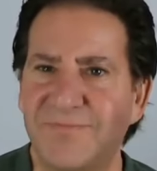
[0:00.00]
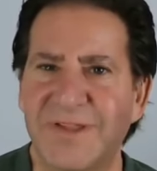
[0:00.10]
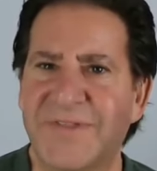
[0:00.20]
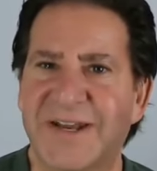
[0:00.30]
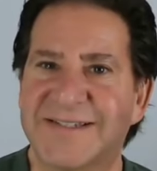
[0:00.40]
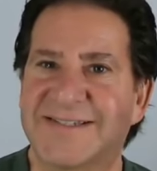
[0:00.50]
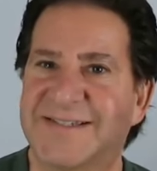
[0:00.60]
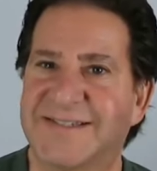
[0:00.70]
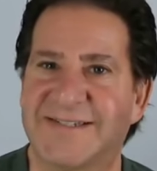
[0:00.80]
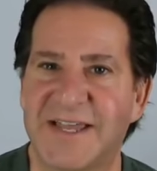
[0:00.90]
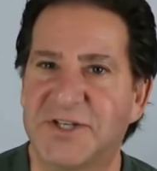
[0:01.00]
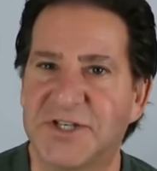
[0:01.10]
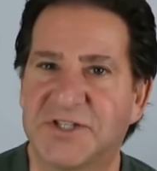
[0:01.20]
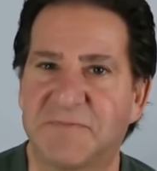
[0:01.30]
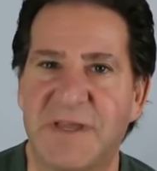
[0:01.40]
that
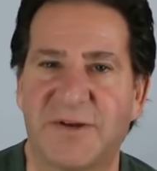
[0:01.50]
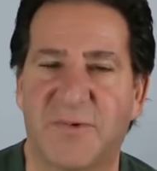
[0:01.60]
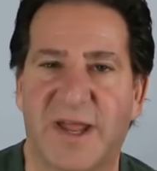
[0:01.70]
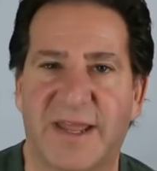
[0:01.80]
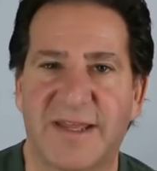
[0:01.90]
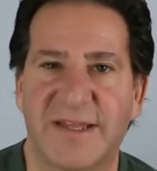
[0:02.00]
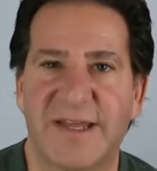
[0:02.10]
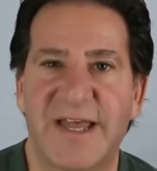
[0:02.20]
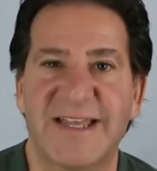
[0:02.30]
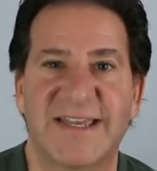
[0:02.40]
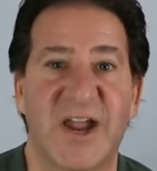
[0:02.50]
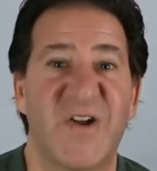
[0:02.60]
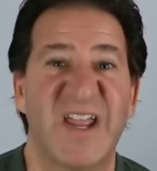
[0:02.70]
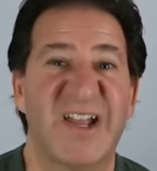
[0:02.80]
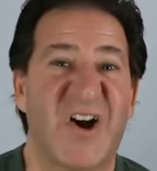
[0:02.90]
Ascension Speedway,
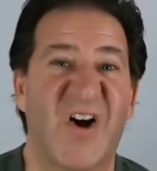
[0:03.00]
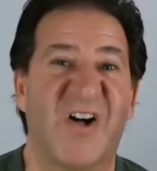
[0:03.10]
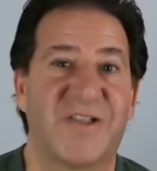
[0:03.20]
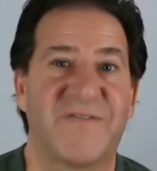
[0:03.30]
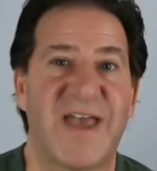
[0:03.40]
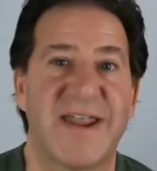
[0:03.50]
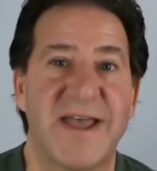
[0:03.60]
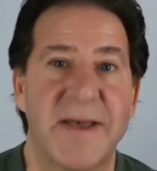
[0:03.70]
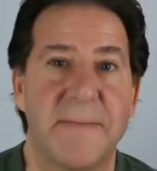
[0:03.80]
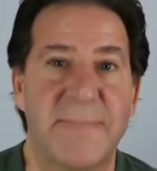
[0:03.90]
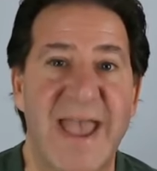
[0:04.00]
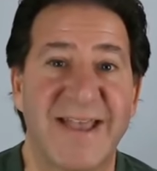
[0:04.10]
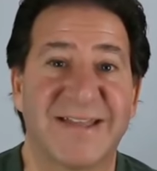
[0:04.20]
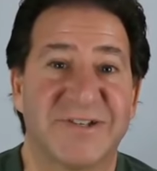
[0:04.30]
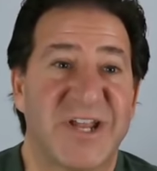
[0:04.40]
carrying all of that
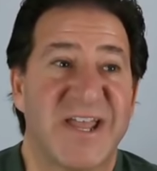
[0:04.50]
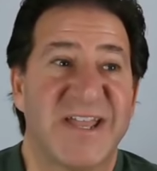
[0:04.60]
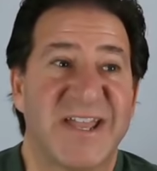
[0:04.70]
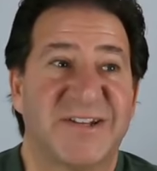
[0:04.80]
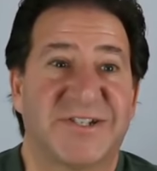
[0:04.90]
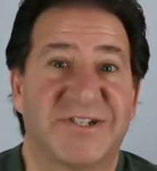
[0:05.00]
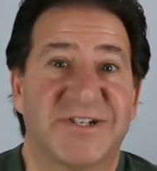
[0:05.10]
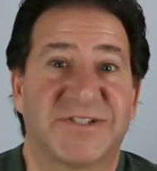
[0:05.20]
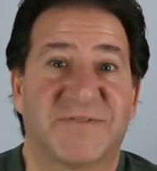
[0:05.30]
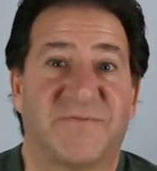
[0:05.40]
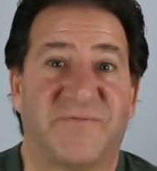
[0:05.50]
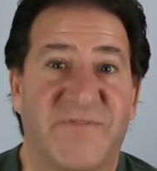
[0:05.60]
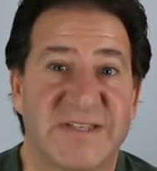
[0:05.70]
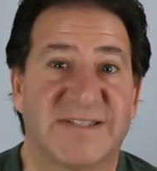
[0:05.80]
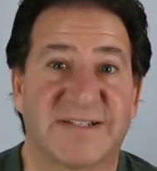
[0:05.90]
baggage. It's just
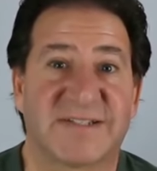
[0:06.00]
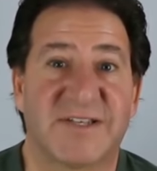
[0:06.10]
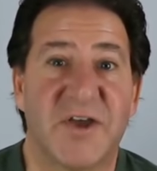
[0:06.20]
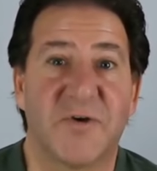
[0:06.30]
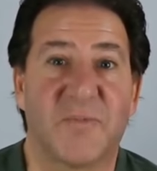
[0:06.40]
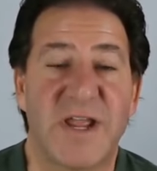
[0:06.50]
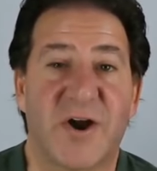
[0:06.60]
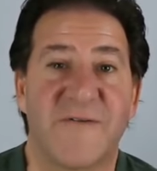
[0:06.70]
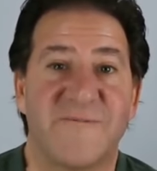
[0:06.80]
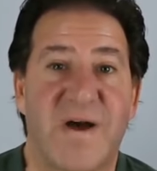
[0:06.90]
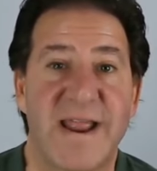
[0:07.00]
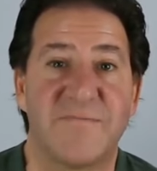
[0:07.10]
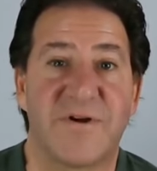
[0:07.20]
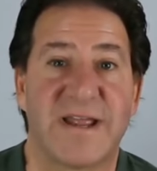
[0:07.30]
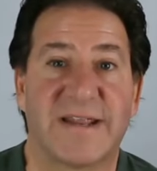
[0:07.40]
physics. We are
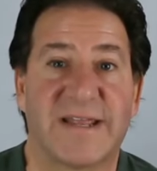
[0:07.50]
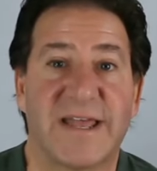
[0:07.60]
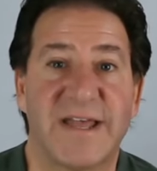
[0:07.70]
vibrating